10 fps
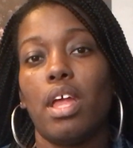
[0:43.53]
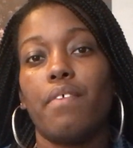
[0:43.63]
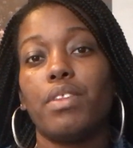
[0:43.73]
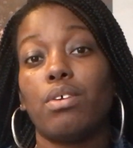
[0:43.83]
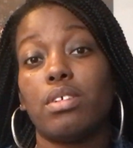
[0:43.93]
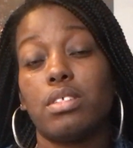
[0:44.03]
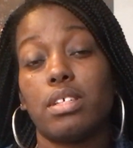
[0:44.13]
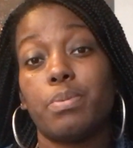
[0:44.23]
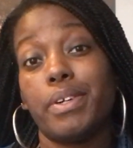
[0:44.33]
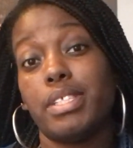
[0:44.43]
even though this
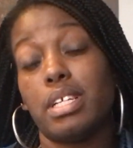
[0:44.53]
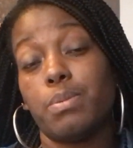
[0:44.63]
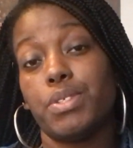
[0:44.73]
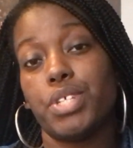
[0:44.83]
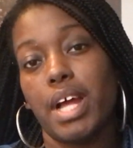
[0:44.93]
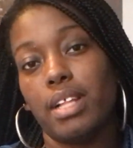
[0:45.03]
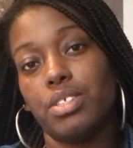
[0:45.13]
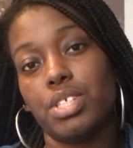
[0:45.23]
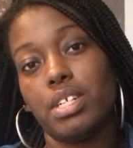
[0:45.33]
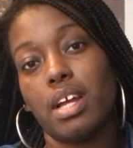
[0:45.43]
experience has been
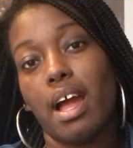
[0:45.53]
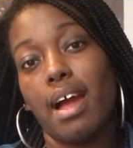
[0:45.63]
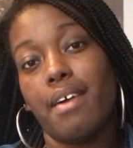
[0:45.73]
challenging,